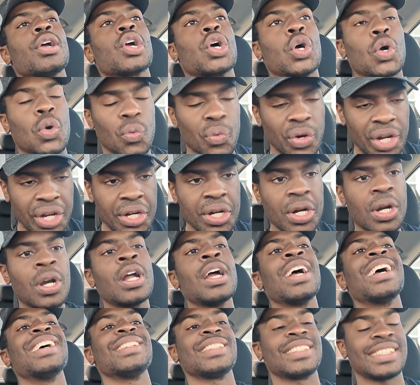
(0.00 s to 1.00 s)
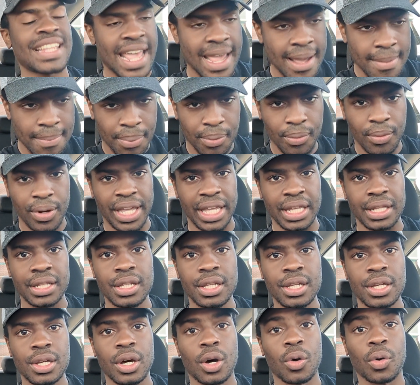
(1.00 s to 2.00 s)
career standpoint.
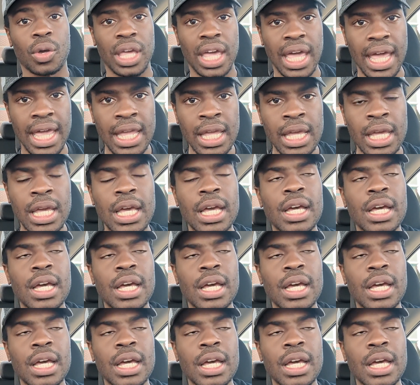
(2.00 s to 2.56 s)
Okay?